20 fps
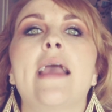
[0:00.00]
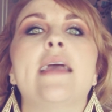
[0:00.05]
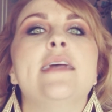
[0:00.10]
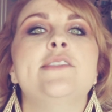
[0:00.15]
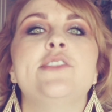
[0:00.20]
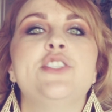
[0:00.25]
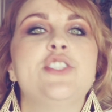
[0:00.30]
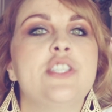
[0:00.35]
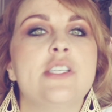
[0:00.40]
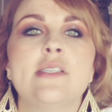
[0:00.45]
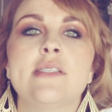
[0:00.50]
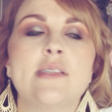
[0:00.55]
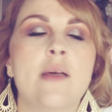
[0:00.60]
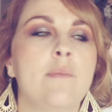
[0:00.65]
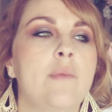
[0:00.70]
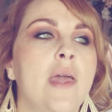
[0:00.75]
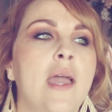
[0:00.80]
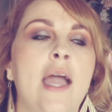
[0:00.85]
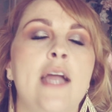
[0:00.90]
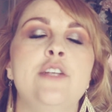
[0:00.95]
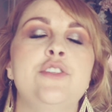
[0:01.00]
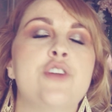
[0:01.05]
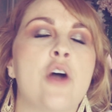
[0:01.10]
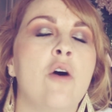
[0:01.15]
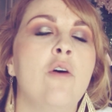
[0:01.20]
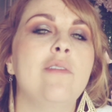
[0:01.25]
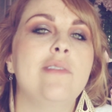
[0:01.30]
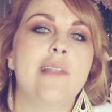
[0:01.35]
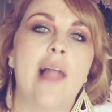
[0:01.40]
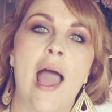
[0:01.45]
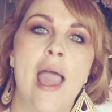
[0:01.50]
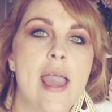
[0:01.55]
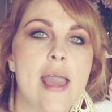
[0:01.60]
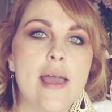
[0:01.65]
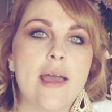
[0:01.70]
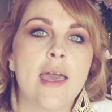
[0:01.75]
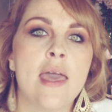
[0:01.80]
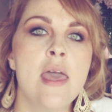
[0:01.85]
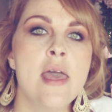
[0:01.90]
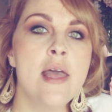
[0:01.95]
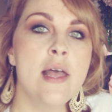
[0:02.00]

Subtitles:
It's just something I don't like.